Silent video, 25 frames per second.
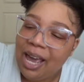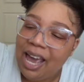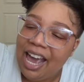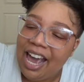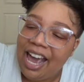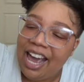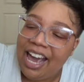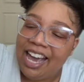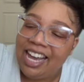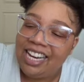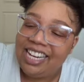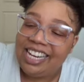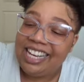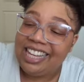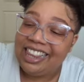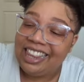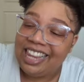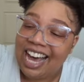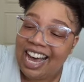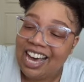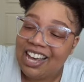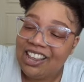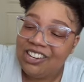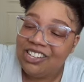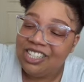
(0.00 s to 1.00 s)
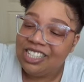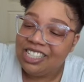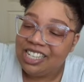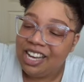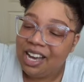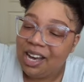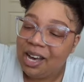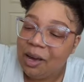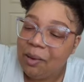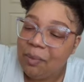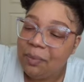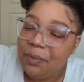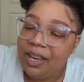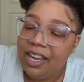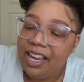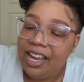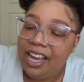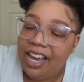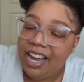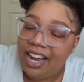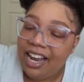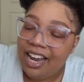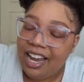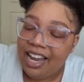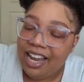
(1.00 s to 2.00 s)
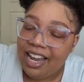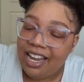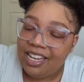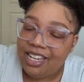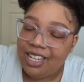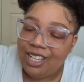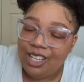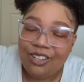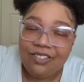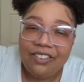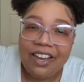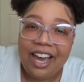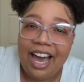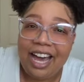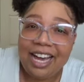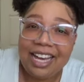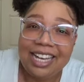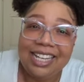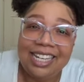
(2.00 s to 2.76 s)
and it lathers up and you got